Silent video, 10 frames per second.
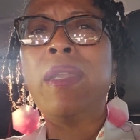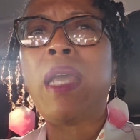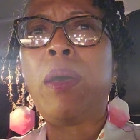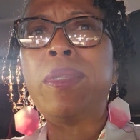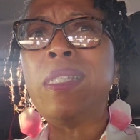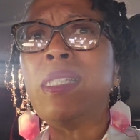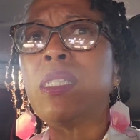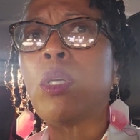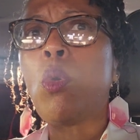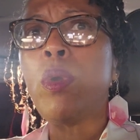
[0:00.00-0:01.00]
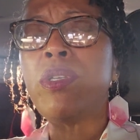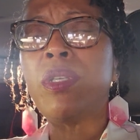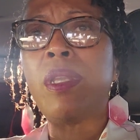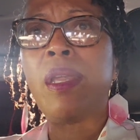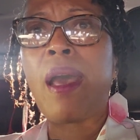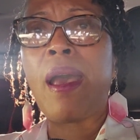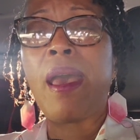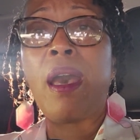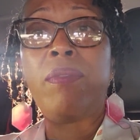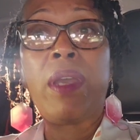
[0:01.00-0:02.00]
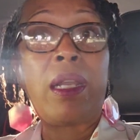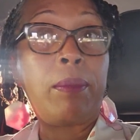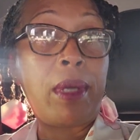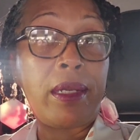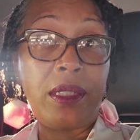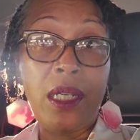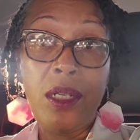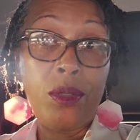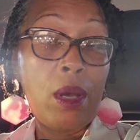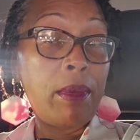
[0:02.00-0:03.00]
Now, this is a question that I have, and I'm not a teacher.